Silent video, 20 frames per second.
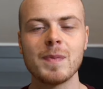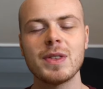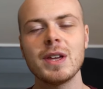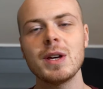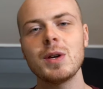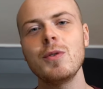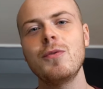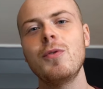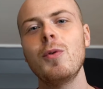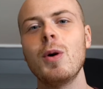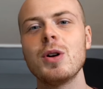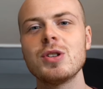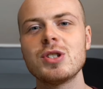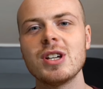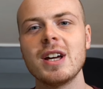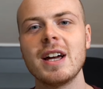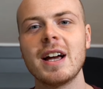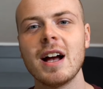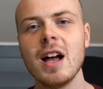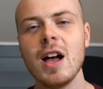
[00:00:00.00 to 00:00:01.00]
Thank you all for
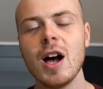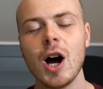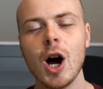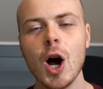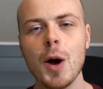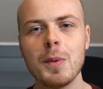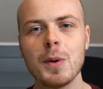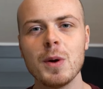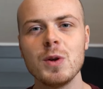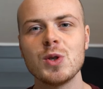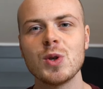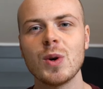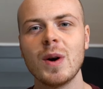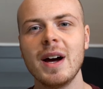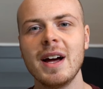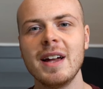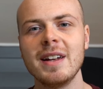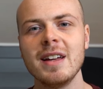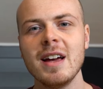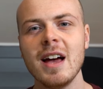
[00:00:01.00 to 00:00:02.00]
watching, I hope you
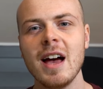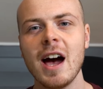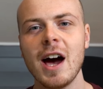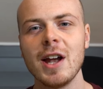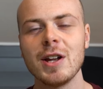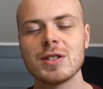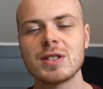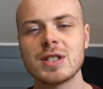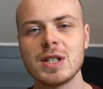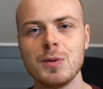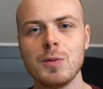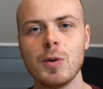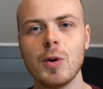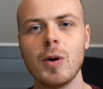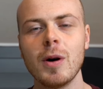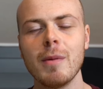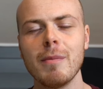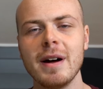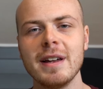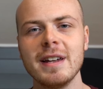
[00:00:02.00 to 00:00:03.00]
enjoyed, and I'll see you
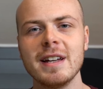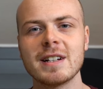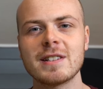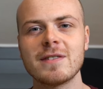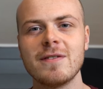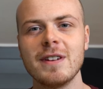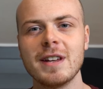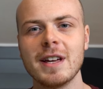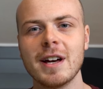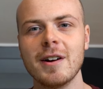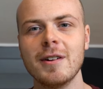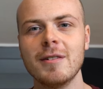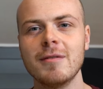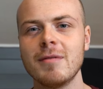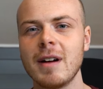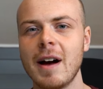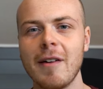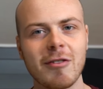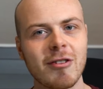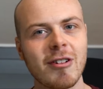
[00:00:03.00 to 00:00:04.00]
all in my next video.
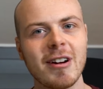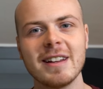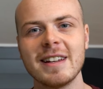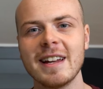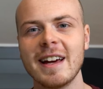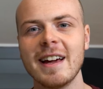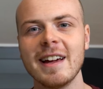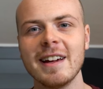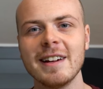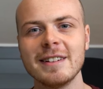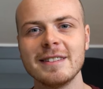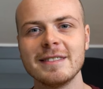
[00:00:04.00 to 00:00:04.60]
Have a great day.